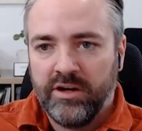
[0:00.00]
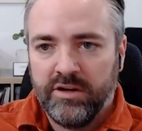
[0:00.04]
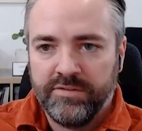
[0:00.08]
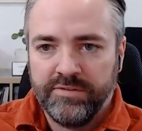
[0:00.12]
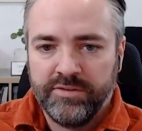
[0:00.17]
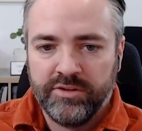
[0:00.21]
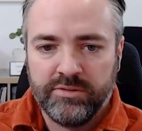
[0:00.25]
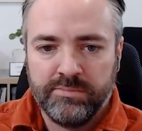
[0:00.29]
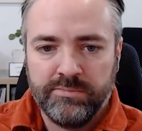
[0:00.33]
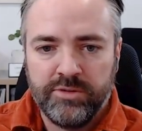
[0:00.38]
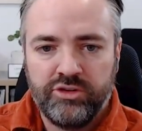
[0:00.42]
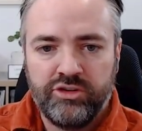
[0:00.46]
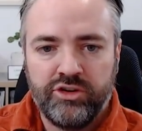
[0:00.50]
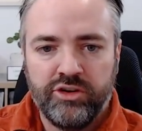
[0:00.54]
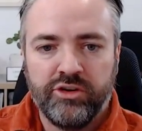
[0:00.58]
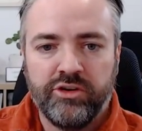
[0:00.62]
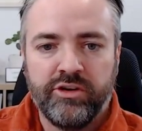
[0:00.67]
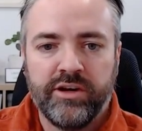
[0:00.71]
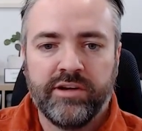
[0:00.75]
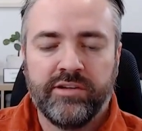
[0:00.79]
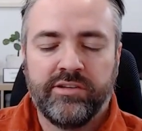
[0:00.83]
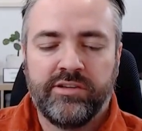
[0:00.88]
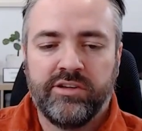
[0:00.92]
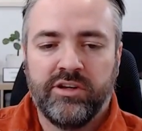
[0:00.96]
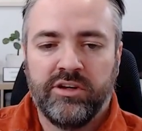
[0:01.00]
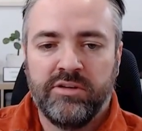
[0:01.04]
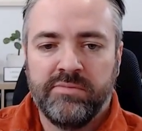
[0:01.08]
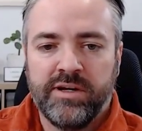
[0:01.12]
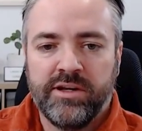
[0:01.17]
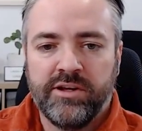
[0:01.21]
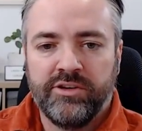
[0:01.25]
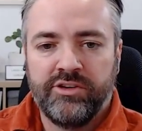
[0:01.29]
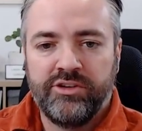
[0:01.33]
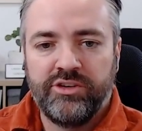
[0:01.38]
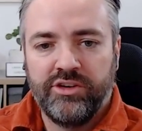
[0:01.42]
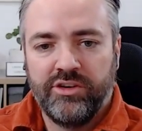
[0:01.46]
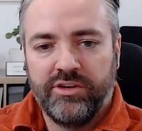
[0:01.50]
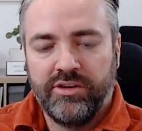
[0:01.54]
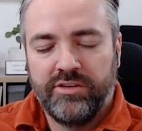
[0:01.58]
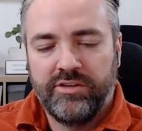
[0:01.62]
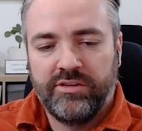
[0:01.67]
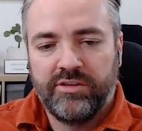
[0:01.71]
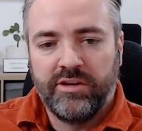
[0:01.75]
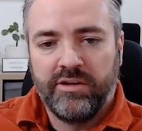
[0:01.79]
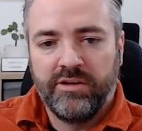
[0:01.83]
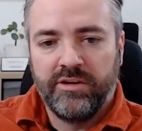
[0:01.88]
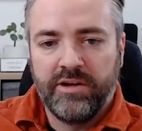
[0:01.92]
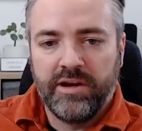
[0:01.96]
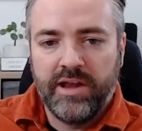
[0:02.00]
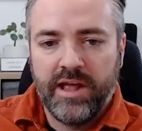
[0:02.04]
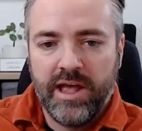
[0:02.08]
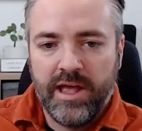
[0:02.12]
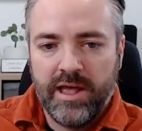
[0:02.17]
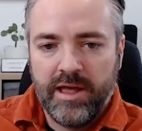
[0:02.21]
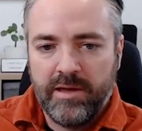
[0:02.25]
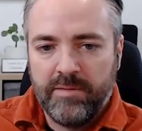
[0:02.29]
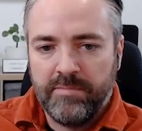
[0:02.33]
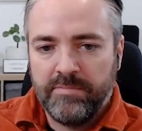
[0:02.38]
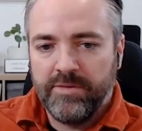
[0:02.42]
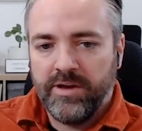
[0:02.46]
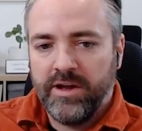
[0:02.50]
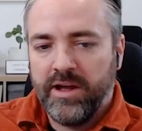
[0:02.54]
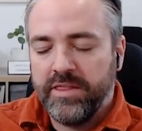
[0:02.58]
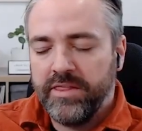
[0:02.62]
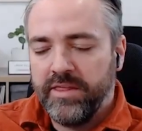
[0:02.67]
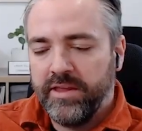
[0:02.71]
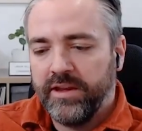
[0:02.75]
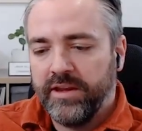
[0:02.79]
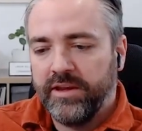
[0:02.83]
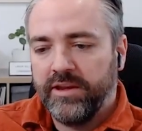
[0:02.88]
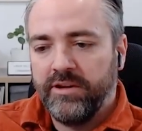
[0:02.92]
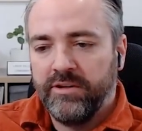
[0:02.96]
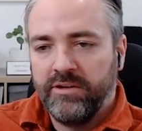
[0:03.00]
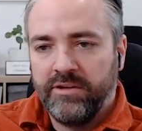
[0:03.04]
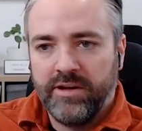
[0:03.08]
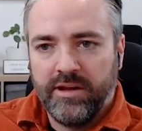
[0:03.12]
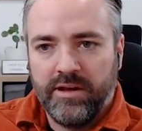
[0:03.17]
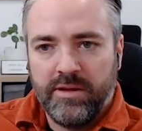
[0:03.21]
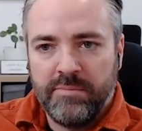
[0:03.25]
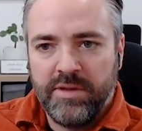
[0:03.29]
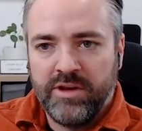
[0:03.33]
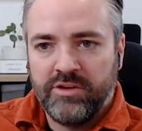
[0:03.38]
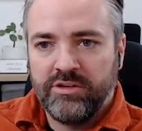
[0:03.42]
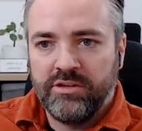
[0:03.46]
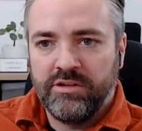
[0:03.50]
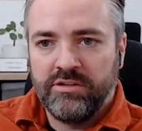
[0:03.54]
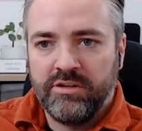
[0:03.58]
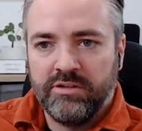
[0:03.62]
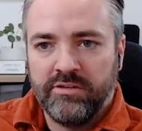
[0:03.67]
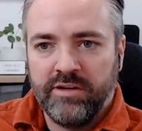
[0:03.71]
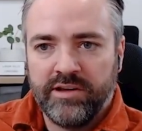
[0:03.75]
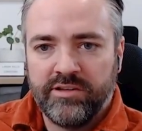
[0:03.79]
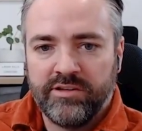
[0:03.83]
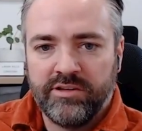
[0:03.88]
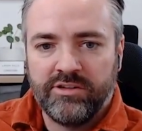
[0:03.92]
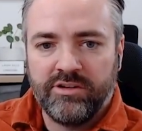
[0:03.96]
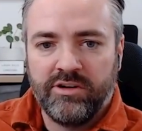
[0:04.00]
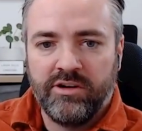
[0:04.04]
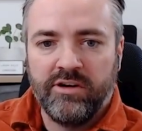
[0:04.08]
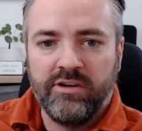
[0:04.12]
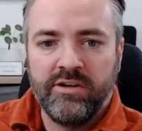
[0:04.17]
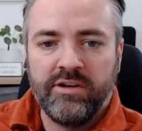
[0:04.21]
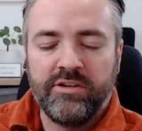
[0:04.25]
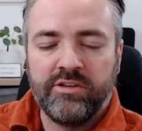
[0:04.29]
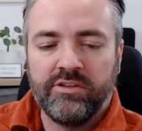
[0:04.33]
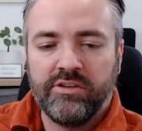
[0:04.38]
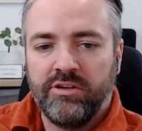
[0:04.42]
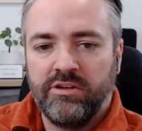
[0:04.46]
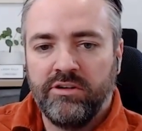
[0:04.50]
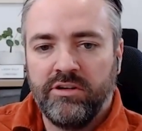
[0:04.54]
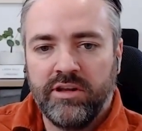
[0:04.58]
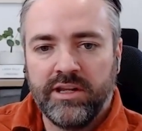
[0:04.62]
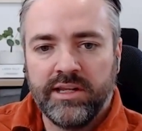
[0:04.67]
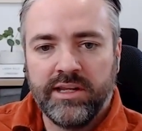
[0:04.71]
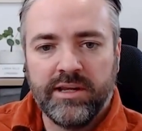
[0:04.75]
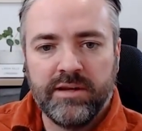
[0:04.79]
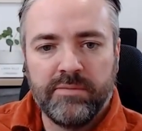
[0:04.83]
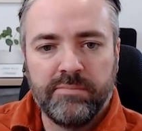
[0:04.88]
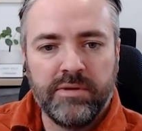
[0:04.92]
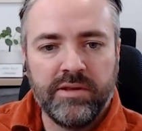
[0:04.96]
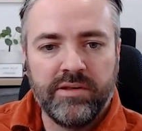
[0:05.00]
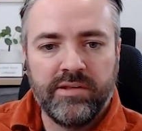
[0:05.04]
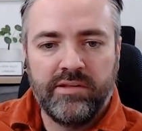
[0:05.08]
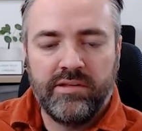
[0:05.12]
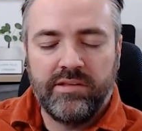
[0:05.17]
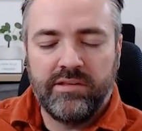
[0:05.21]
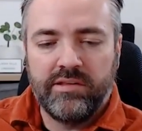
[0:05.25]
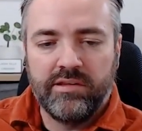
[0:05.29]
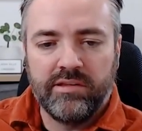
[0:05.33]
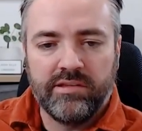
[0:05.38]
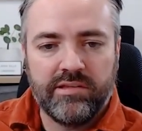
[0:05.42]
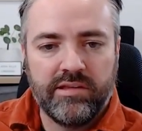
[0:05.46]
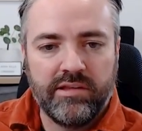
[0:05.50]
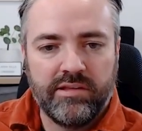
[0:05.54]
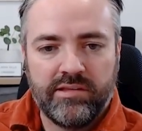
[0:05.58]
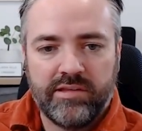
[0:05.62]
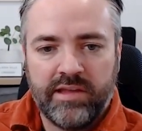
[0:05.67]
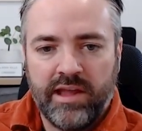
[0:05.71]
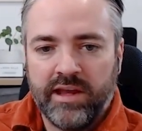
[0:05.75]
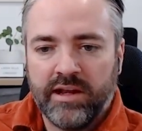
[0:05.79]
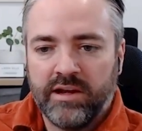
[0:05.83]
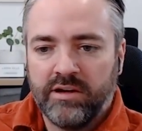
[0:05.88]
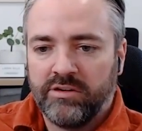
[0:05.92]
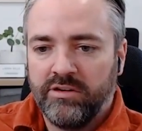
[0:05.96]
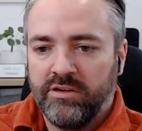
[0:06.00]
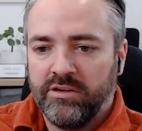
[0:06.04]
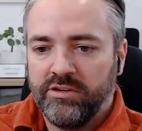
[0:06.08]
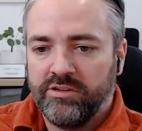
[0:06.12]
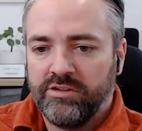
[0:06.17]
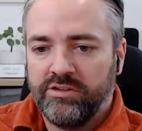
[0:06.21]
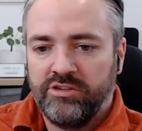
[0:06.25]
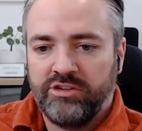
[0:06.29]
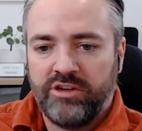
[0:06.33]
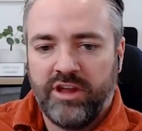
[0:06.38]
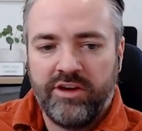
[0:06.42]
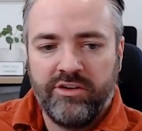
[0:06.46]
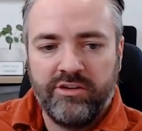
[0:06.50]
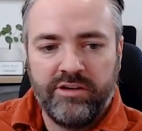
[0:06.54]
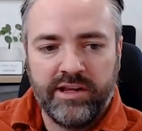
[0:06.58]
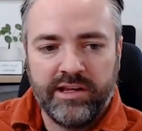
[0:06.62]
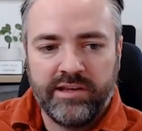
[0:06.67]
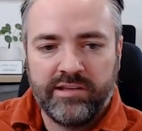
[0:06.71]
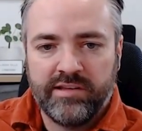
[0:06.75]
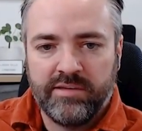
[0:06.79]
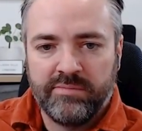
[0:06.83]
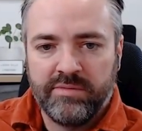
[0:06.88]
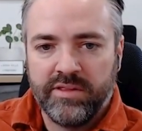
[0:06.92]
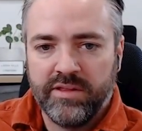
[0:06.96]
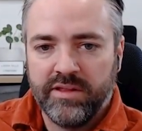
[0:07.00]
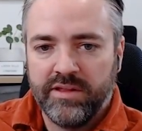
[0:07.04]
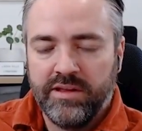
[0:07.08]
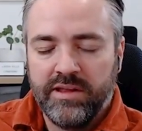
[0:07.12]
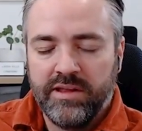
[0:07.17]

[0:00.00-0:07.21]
is maturing so much. So I think, I mentioned Teresa Torrens earlier, but just staying across generally some of the,